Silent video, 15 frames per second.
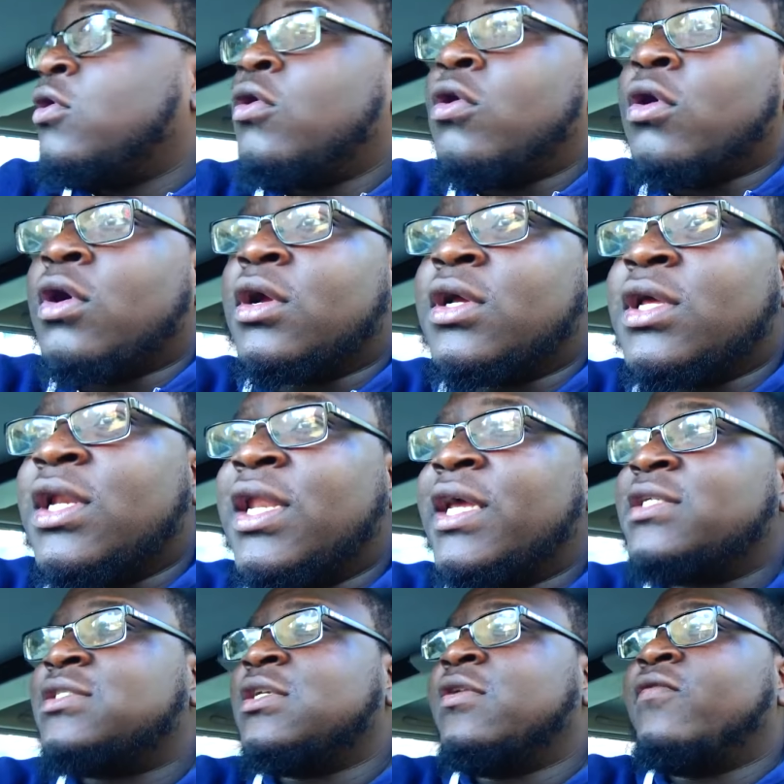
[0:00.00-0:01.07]
or
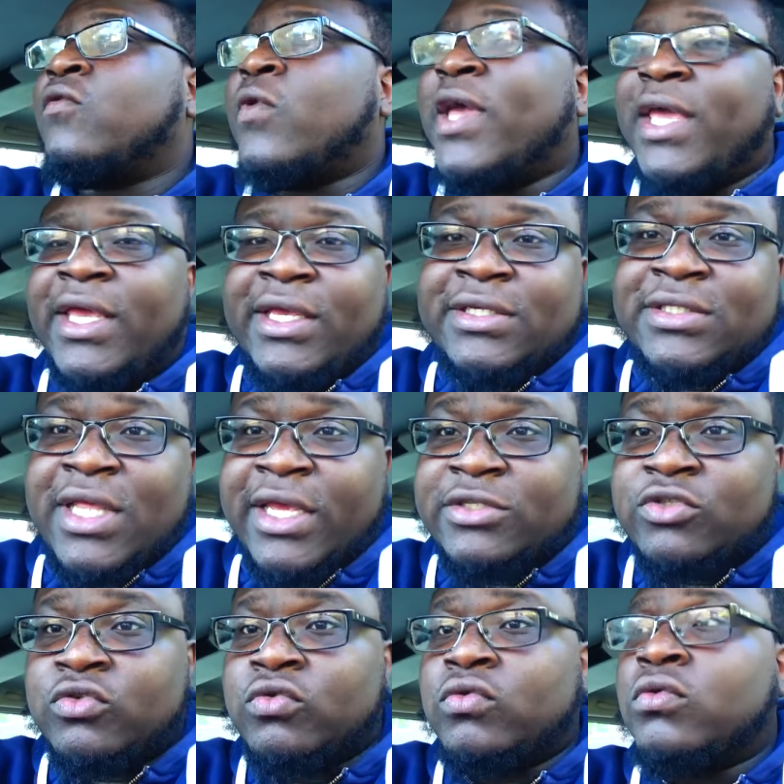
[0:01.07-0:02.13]
collection of ways
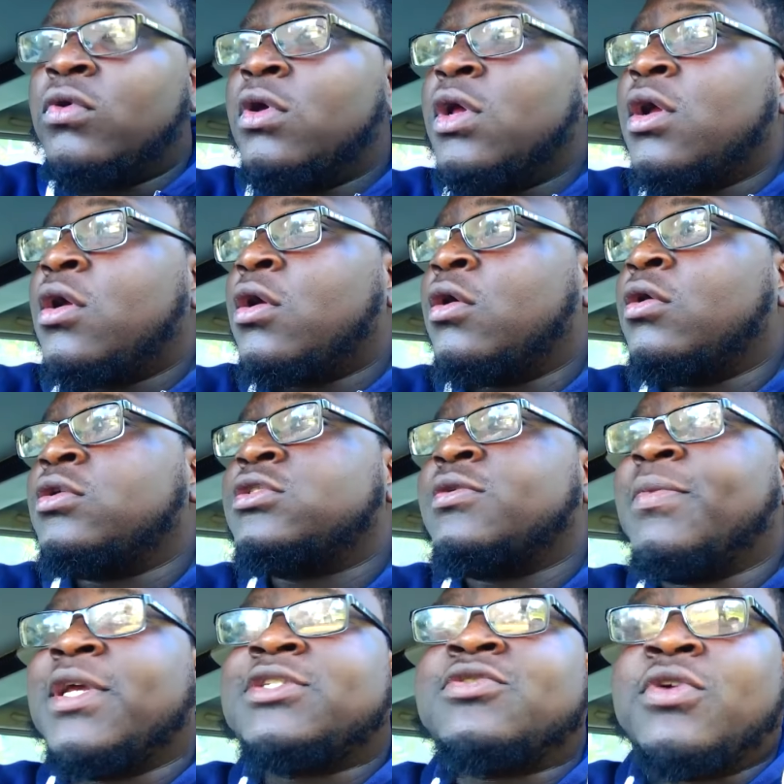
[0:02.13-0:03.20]
that you earn
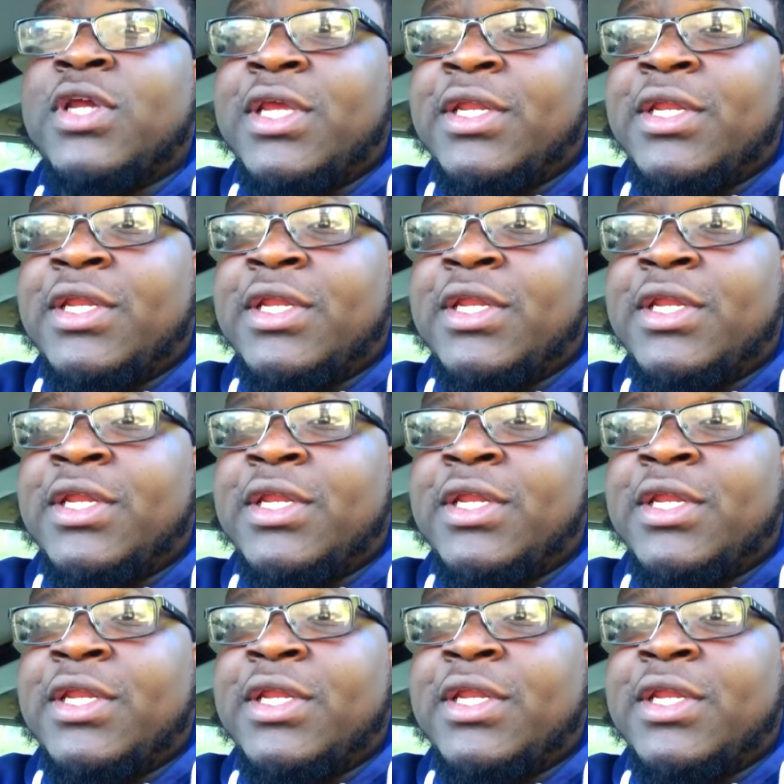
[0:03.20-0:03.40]
some extra